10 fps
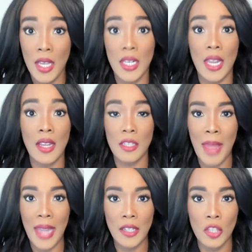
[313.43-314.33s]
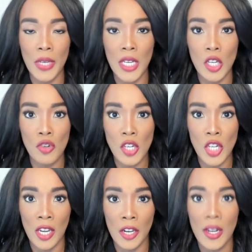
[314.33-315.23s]
take us back to the Reconstruction
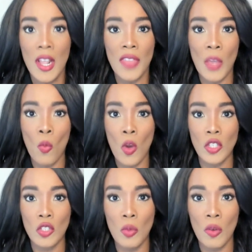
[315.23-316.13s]
era, that wants to